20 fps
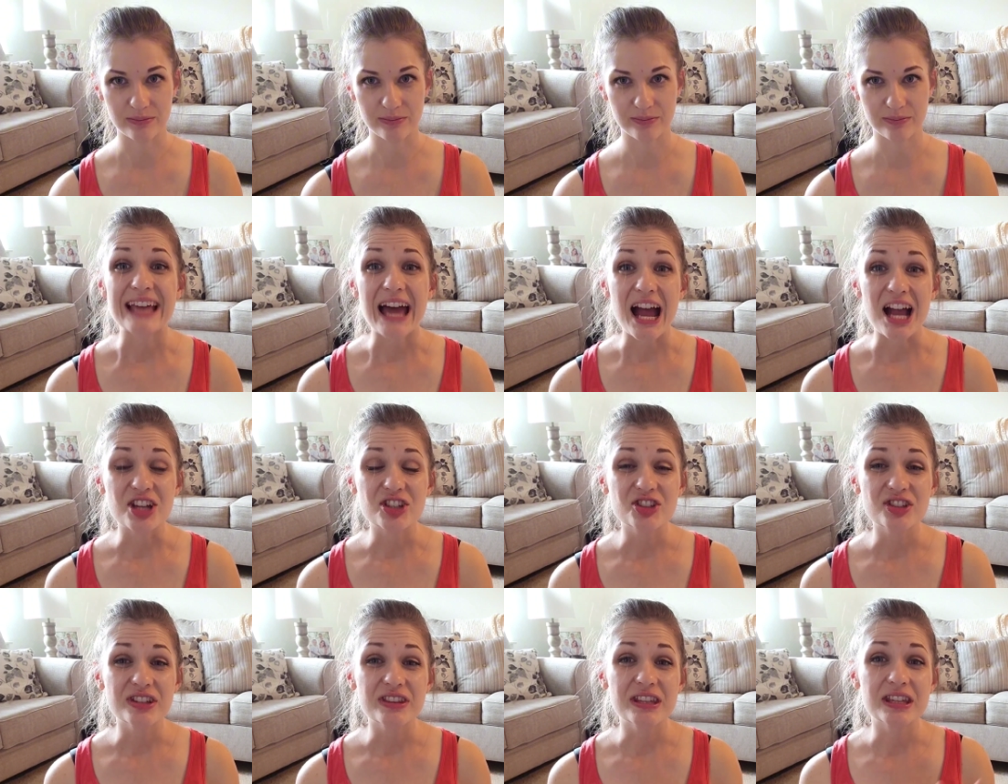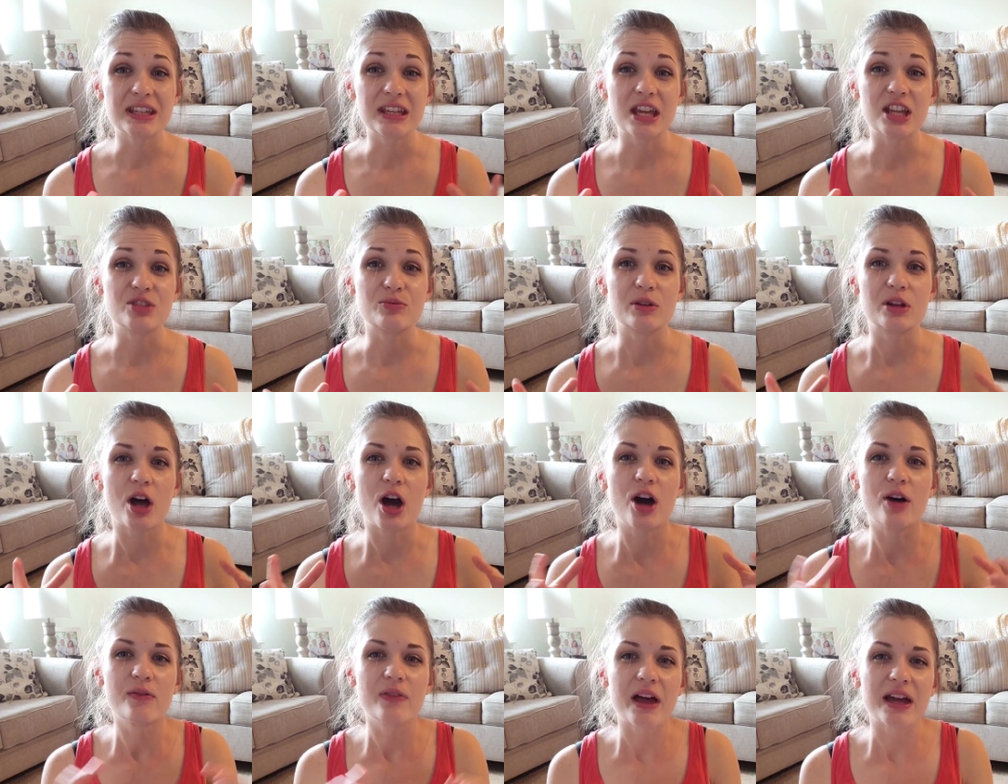It's actually the engagement
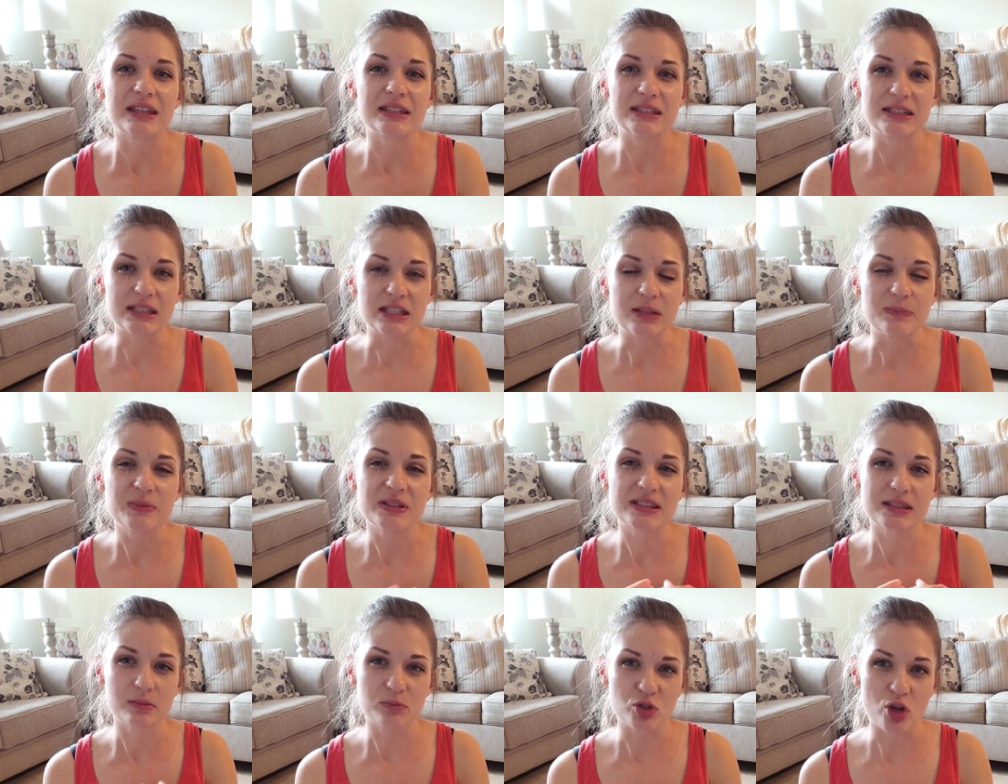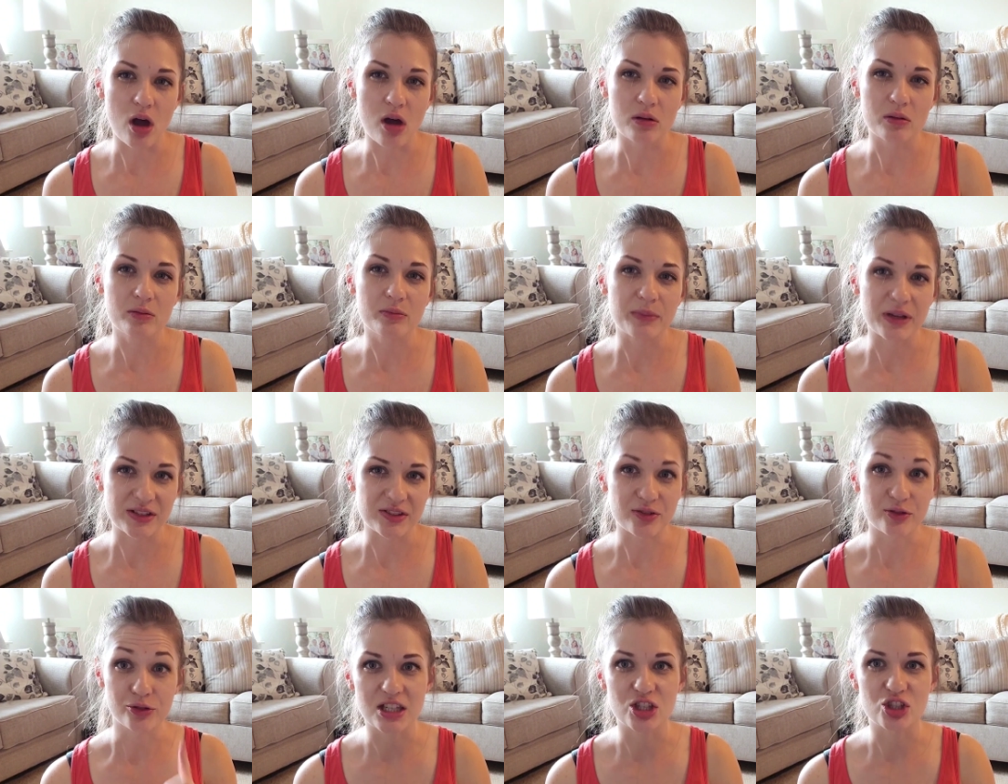of that deepest abdominal
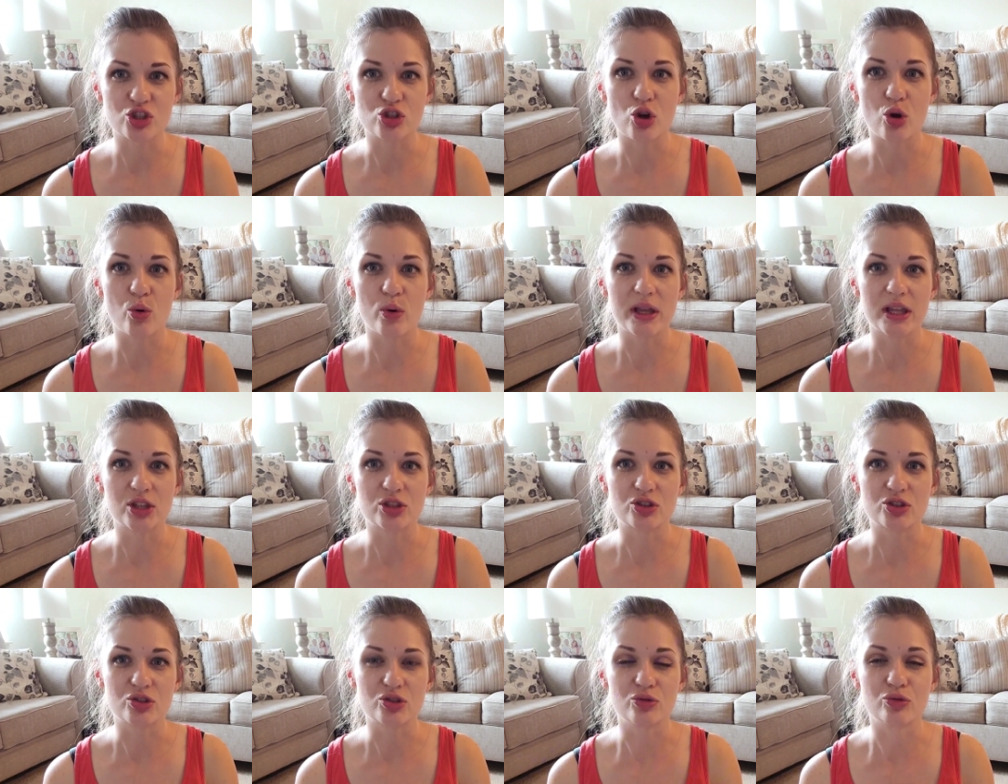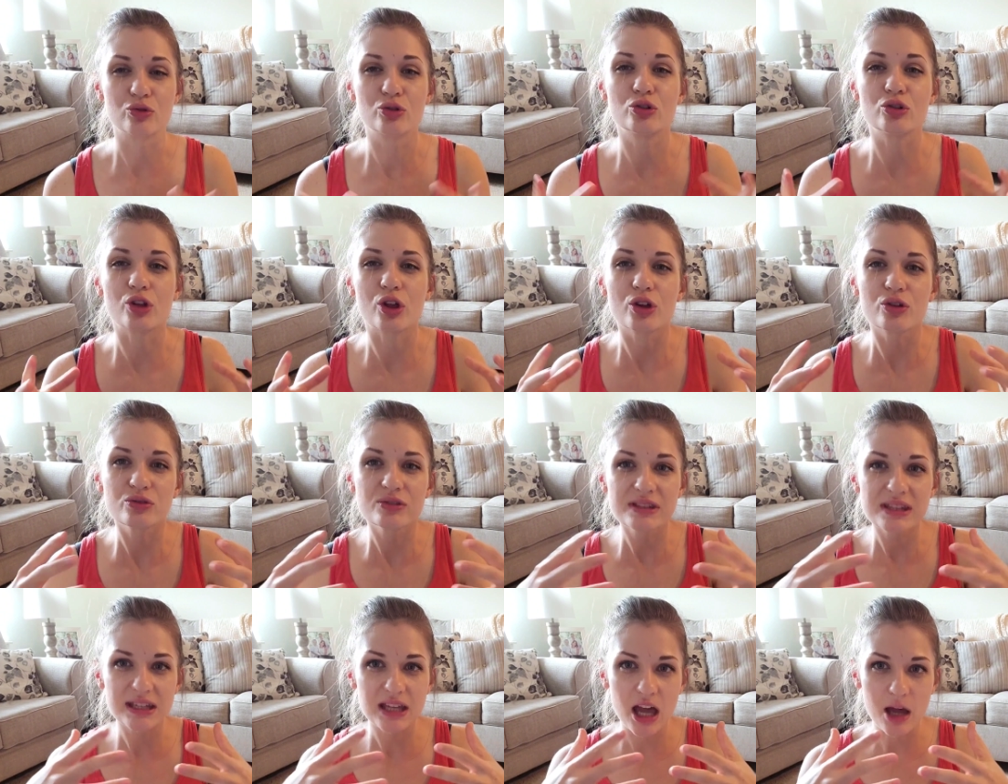muscle is going to
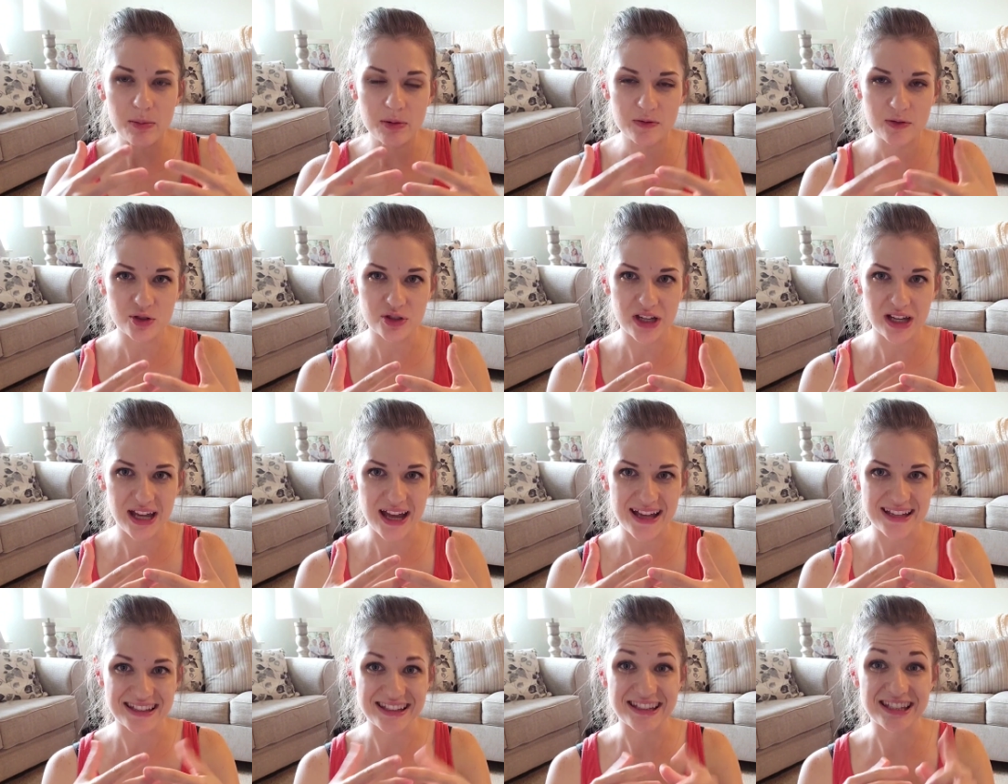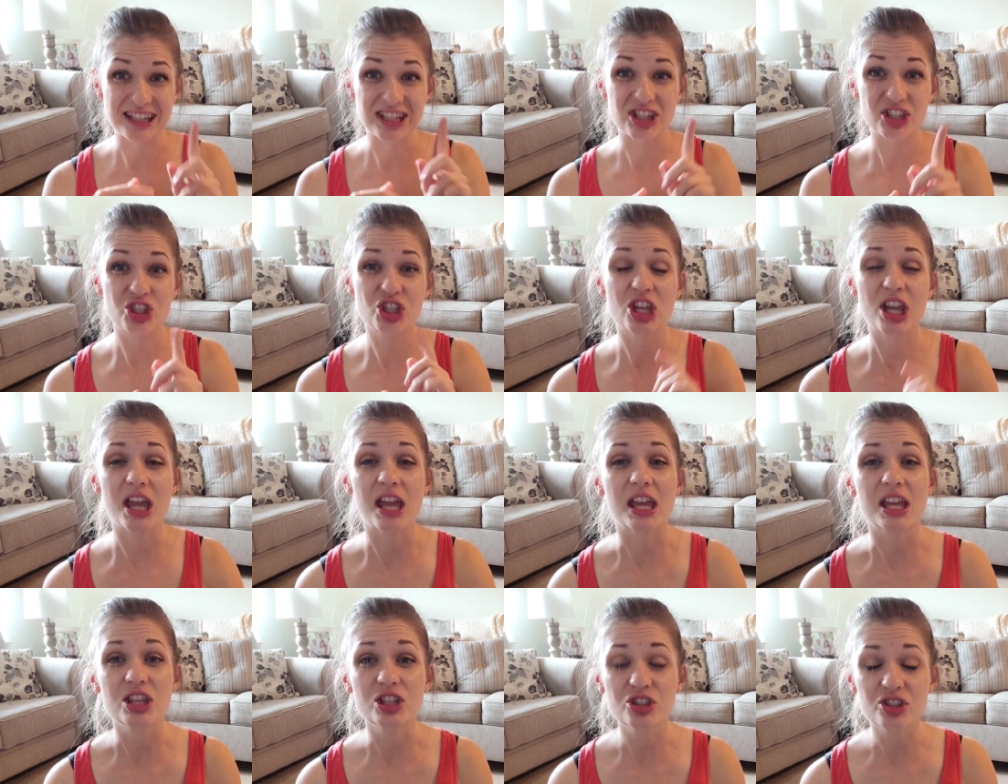close the gap of your diastasis,
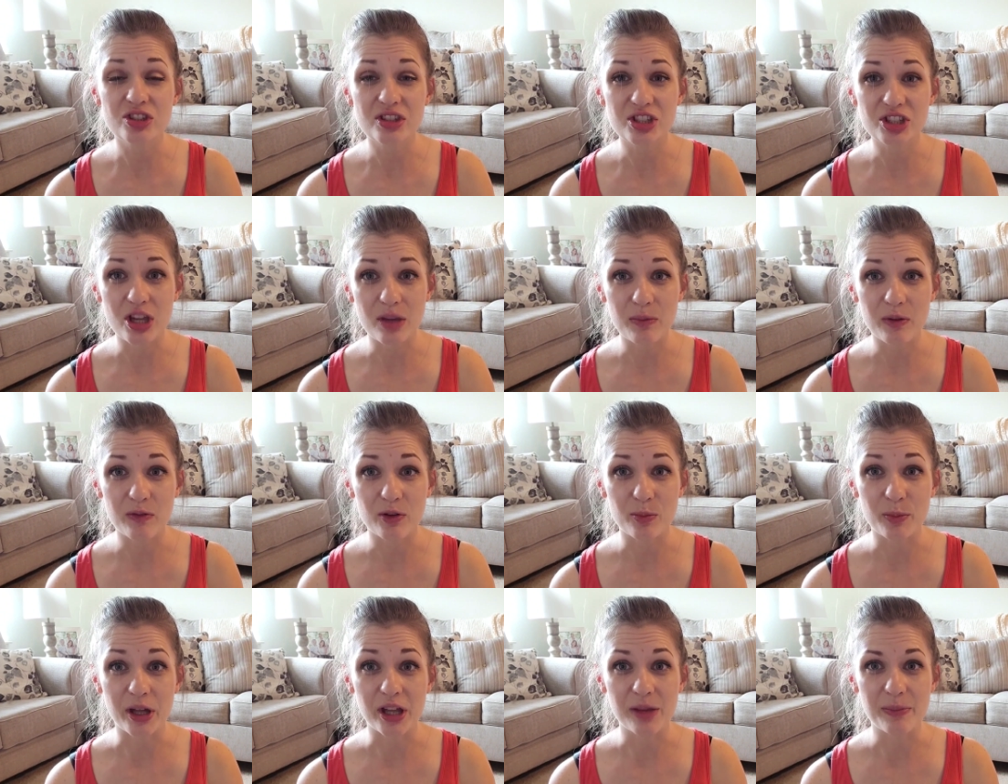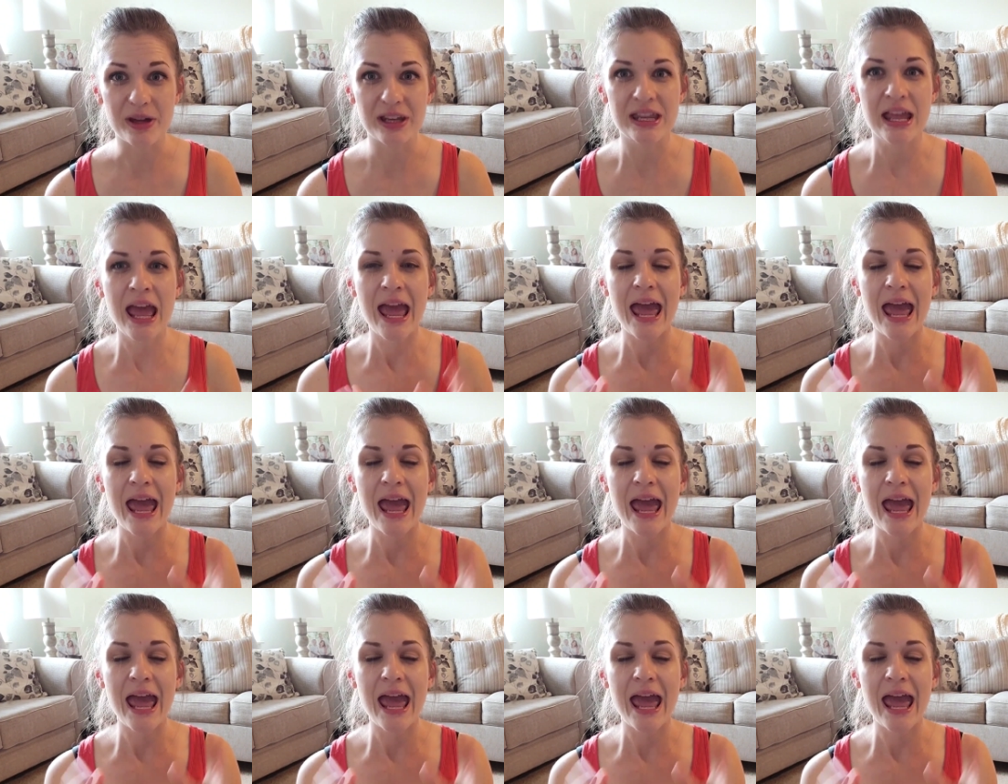change the shape of your belly button,